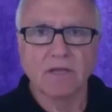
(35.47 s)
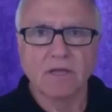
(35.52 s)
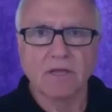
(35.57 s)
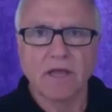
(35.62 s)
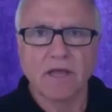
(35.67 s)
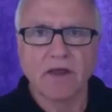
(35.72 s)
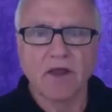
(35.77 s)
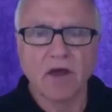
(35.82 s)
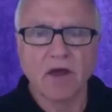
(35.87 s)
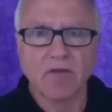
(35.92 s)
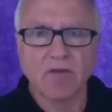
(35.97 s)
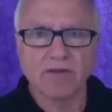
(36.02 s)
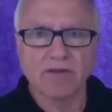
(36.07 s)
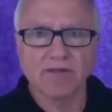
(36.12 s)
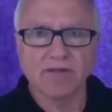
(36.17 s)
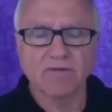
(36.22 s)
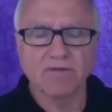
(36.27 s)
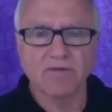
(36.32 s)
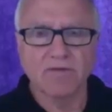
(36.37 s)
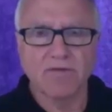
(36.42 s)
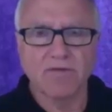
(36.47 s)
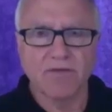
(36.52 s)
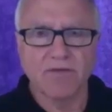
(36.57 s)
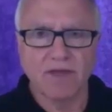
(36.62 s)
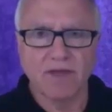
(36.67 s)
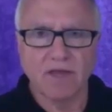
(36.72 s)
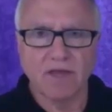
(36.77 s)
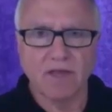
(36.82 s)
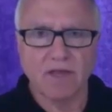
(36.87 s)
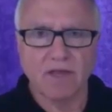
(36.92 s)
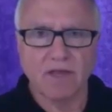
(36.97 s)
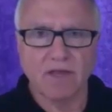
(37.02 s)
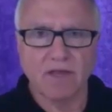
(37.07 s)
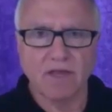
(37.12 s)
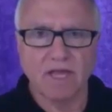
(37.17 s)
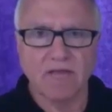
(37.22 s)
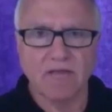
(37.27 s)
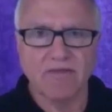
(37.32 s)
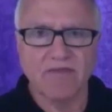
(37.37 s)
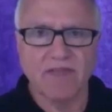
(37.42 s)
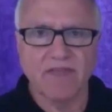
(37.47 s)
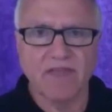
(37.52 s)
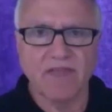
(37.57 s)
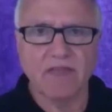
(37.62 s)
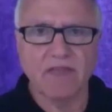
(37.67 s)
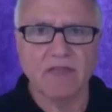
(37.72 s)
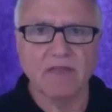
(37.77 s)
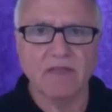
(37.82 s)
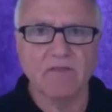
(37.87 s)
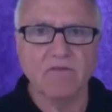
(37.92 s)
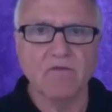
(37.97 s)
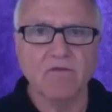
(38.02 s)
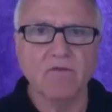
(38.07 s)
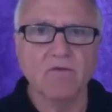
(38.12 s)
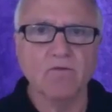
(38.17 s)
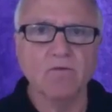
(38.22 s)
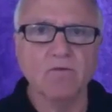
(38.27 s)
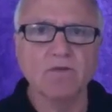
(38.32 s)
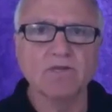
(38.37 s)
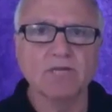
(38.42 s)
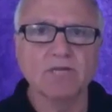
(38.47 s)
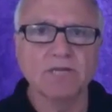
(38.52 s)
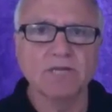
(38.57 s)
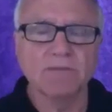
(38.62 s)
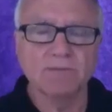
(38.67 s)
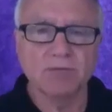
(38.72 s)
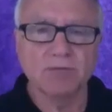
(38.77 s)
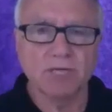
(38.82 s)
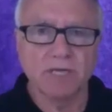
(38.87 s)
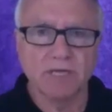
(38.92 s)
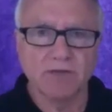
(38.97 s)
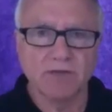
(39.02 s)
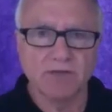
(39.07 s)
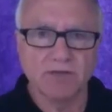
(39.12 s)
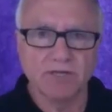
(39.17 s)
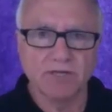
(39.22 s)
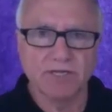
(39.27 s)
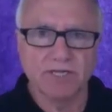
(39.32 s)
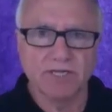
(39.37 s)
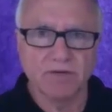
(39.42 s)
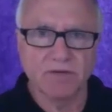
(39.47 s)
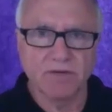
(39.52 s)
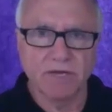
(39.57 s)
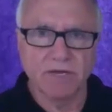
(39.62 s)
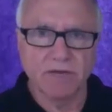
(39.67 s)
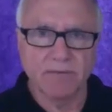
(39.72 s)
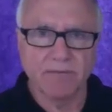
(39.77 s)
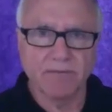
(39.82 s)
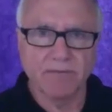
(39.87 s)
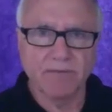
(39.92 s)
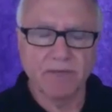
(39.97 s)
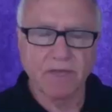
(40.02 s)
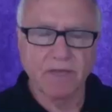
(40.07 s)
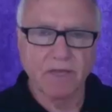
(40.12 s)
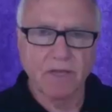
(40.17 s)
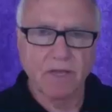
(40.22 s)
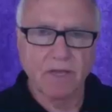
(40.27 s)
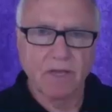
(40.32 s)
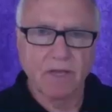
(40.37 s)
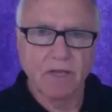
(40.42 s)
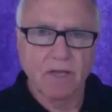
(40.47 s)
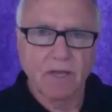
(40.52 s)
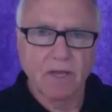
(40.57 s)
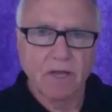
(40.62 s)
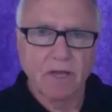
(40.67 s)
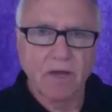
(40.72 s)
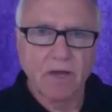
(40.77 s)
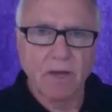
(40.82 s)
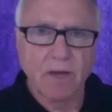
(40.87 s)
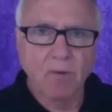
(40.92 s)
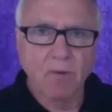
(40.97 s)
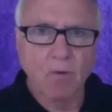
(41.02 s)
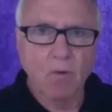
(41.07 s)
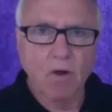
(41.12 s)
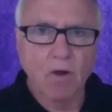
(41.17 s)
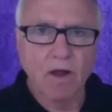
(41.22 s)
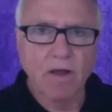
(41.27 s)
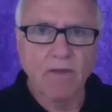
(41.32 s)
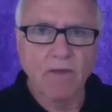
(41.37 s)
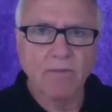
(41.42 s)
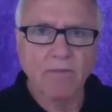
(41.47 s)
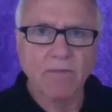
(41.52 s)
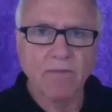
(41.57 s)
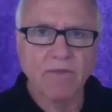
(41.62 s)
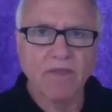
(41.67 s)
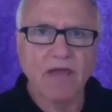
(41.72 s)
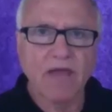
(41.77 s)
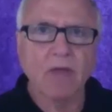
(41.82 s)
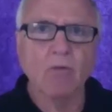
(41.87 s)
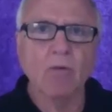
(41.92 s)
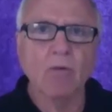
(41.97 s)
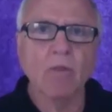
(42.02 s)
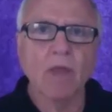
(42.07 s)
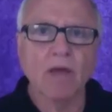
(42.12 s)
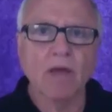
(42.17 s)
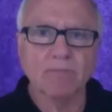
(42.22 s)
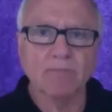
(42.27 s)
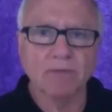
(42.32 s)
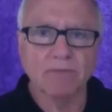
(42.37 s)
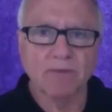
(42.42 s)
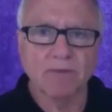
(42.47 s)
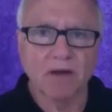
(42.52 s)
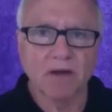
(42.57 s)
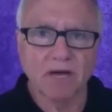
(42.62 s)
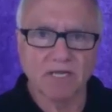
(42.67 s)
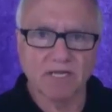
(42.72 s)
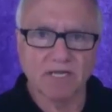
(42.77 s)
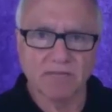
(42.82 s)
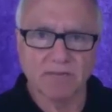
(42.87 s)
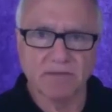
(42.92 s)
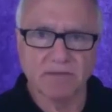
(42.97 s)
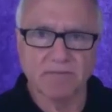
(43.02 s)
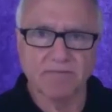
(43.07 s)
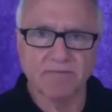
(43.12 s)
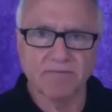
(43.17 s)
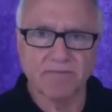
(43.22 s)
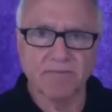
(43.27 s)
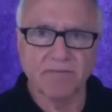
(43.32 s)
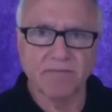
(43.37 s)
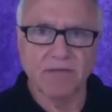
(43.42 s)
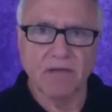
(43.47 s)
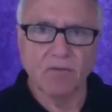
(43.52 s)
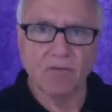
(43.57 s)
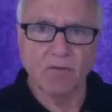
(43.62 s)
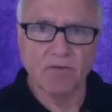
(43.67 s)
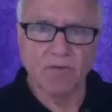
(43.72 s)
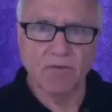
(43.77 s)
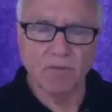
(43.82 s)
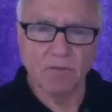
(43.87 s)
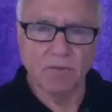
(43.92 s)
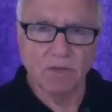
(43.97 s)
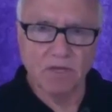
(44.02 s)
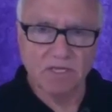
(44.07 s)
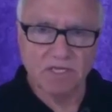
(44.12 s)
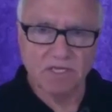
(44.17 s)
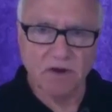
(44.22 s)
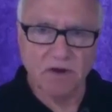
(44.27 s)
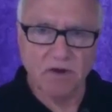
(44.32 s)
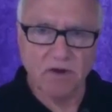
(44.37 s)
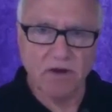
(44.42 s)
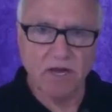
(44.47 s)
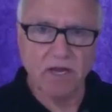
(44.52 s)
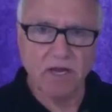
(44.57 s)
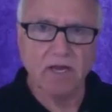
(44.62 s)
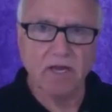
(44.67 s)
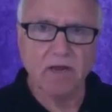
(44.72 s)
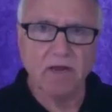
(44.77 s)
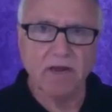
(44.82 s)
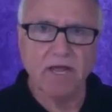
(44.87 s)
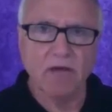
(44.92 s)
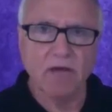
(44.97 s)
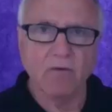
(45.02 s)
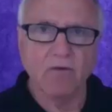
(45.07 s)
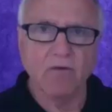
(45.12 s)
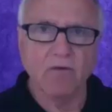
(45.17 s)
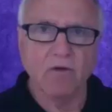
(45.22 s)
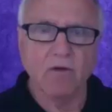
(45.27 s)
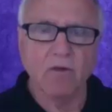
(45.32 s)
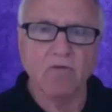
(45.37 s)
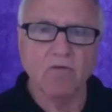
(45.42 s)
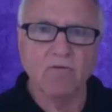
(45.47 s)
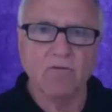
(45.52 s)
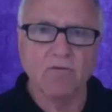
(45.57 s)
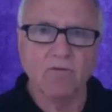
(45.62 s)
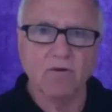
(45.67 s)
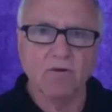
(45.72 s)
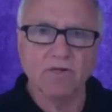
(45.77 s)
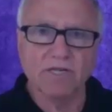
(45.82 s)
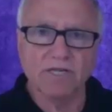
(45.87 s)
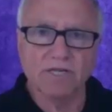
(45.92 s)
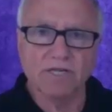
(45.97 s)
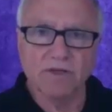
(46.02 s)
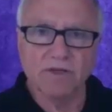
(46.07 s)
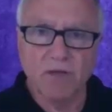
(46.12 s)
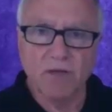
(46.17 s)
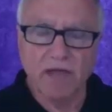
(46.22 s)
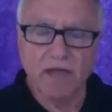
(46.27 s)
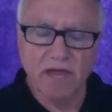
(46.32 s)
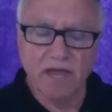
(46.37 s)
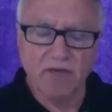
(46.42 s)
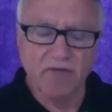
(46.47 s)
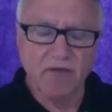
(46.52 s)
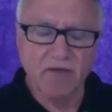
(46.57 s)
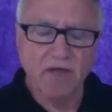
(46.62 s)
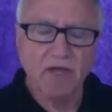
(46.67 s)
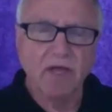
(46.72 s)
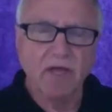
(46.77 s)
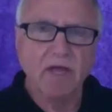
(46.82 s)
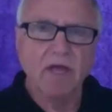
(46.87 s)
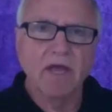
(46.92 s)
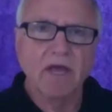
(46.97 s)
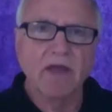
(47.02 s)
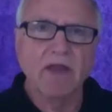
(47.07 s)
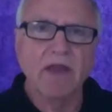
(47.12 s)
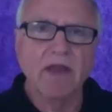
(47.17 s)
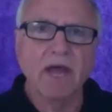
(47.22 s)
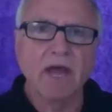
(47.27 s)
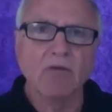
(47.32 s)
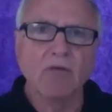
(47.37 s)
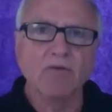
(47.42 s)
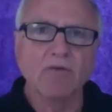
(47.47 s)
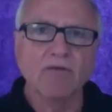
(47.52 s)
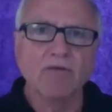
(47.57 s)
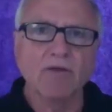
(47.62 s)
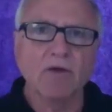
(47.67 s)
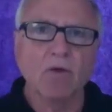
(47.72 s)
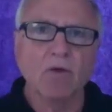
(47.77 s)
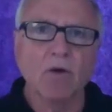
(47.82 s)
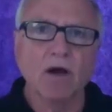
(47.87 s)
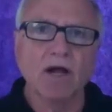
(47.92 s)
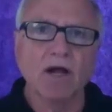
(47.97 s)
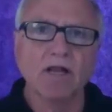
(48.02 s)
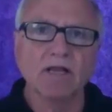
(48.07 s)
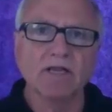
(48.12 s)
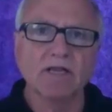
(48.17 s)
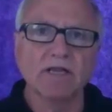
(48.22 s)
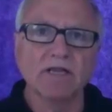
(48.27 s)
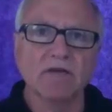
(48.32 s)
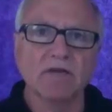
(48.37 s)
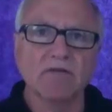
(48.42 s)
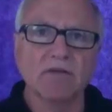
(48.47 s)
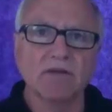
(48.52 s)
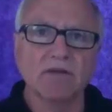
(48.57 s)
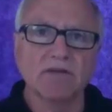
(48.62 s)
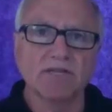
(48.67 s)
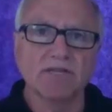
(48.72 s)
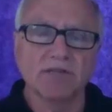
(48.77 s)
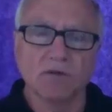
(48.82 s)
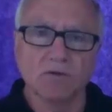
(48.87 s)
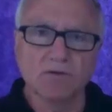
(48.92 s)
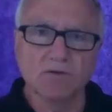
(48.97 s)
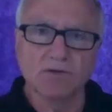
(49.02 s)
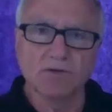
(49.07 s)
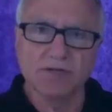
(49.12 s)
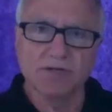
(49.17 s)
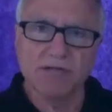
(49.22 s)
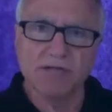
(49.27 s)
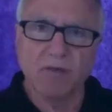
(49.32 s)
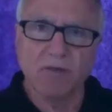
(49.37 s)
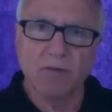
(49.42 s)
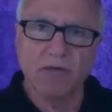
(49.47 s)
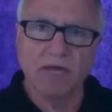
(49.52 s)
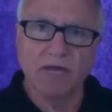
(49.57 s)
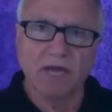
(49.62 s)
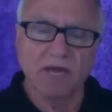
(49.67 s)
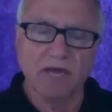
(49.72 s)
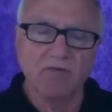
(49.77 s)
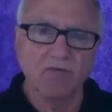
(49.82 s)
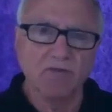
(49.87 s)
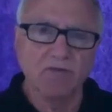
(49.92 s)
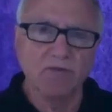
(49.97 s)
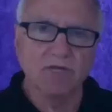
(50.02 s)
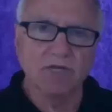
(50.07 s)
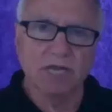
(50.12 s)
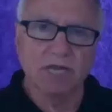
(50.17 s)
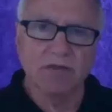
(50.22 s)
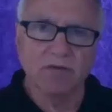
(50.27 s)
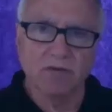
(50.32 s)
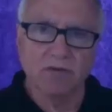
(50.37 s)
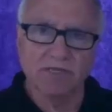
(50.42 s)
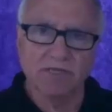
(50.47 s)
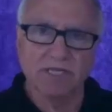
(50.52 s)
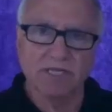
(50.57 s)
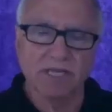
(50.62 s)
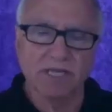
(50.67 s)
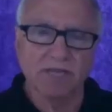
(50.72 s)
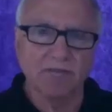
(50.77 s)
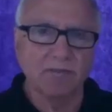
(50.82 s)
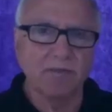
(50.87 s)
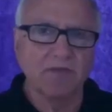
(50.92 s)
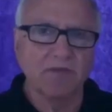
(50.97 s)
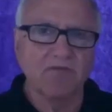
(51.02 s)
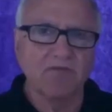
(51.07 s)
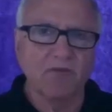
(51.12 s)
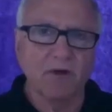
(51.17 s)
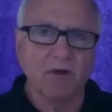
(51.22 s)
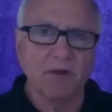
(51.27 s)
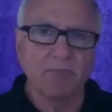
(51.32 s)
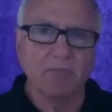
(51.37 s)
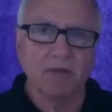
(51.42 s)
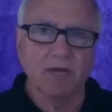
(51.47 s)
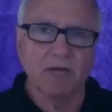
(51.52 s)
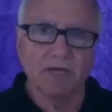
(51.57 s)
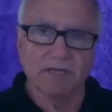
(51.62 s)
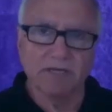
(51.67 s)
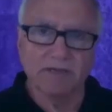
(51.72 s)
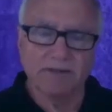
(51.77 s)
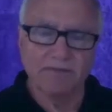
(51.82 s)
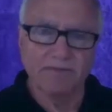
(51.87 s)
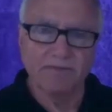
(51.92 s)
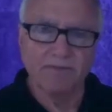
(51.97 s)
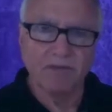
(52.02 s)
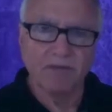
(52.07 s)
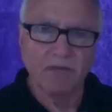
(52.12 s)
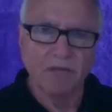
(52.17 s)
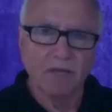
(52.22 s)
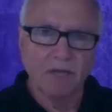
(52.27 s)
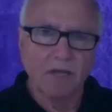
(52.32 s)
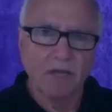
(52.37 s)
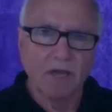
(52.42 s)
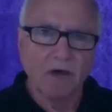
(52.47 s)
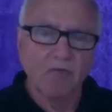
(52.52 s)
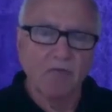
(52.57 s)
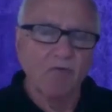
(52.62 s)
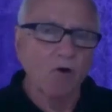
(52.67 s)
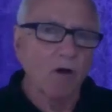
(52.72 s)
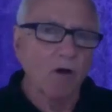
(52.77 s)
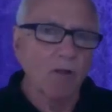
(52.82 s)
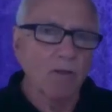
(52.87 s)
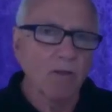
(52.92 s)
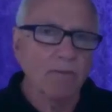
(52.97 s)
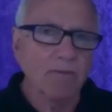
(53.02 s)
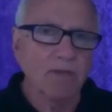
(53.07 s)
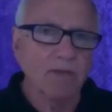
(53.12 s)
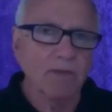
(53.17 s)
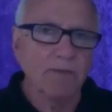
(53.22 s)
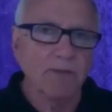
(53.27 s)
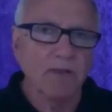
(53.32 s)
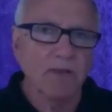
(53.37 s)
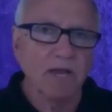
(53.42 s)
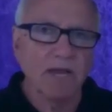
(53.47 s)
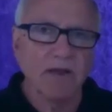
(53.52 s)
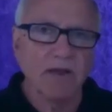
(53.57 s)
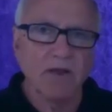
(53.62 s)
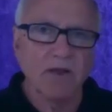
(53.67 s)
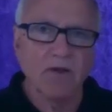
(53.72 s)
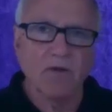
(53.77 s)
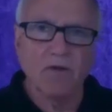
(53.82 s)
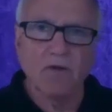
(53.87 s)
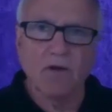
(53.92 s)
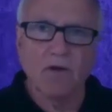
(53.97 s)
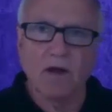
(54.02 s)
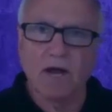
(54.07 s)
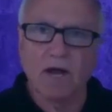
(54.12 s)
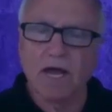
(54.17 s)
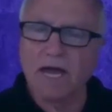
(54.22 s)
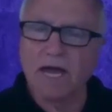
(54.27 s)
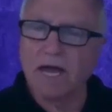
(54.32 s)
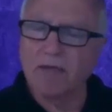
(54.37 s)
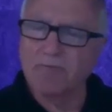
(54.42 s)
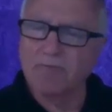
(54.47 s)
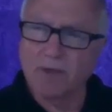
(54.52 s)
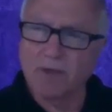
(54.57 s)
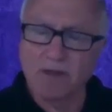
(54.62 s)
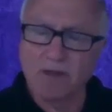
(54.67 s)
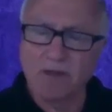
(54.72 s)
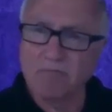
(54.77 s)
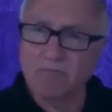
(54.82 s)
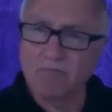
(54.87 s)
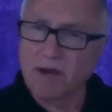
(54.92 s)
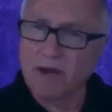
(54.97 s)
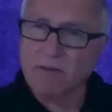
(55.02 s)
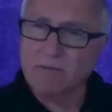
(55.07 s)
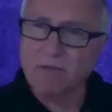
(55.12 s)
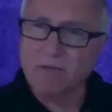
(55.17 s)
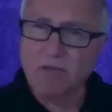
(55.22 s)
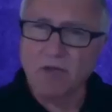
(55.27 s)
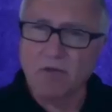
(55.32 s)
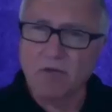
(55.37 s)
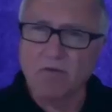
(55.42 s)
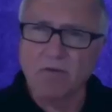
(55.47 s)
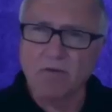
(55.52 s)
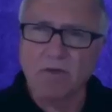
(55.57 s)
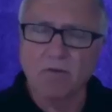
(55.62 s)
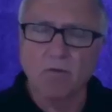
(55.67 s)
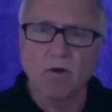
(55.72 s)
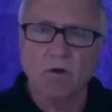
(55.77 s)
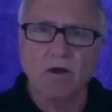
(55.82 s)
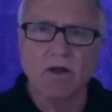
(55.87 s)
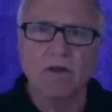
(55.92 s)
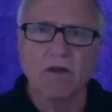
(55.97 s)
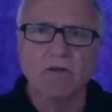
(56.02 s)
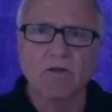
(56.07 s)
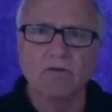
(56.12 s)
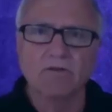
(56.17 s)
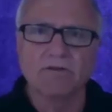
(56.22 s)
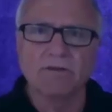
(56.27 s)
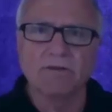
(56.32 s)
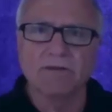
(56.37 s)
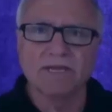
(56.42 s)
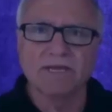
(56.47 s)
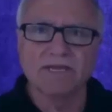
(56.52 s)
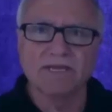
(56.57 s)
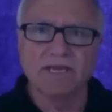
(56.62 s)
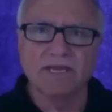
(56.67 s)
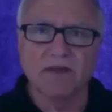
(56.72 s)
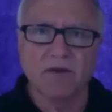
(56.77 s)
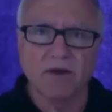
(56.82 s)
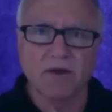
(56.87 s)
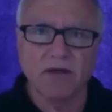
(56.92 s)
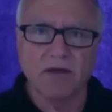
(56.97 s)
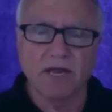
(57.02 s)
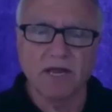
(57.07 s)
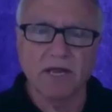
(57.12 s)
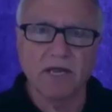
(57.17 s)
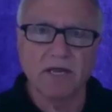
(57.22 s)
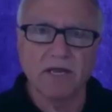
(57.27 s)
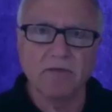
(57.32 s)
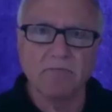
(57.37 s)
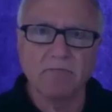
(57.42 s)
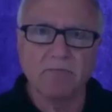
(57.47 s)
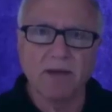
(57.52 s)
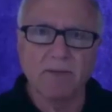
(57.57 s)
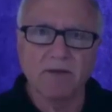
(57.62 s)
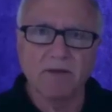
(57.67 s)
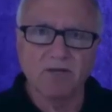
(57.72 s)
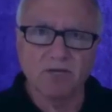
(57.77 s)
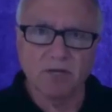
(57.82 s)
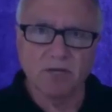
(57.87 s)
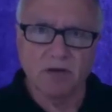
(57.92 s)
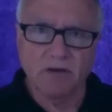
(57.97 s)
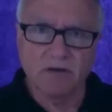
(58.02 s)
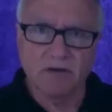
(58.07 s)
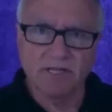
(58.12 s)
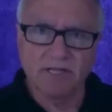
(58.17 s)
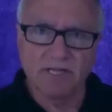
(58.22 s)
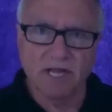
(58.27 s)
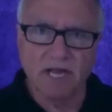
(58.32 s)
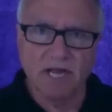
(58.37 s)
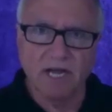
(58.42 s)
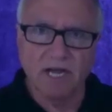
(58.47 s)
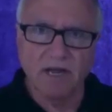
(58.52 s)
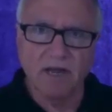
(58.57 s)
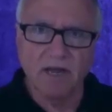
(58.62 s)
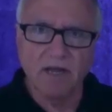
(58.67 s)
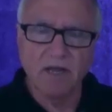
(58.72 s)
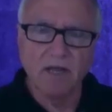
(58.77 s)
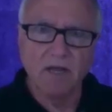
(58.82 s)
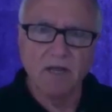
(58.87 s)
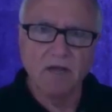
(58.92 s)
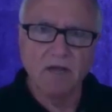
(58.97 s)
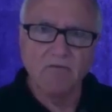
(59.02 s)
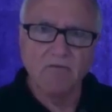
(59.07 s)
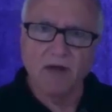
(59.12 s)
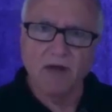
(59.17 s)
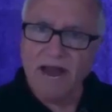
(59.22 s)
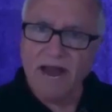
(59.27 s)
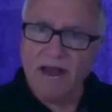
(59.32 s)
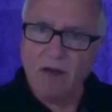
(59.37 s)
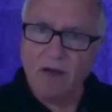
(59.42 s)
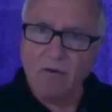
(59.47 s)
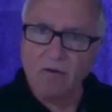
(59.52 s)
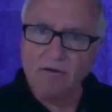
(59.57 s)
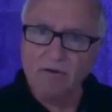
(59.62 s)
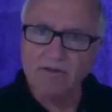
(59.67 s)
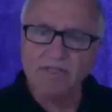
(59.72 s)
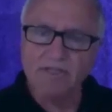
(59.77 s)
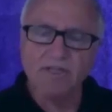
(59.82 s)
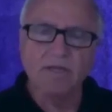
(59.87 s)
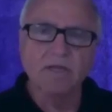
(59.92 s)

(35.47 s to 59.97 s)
and others who think that they can do a regime change in Syria. Number one, that will not be possible. Not with the military, not with all the forces you have, and not with the quality of the soldiers that we have or the generals. Let me be very blunt. Of all the people I know, I have been probably the only one who's been interrogated by Bashar Assad for hours,